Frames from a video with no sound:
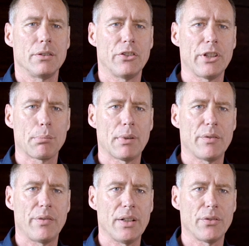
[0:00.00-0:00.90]
The Sigma
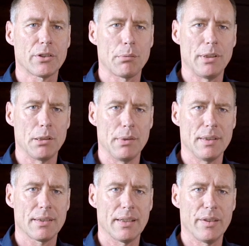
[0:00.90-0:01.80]

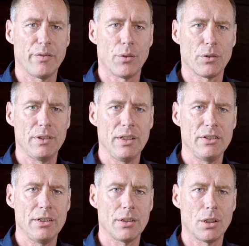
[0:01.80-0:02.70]
500mm f4
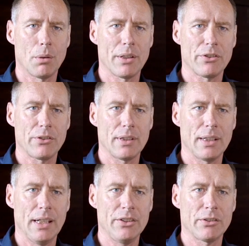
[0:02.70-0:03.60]
DG/OS
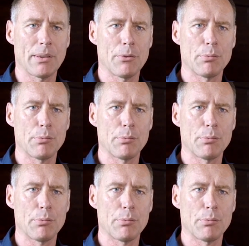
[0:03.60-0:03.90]
HSM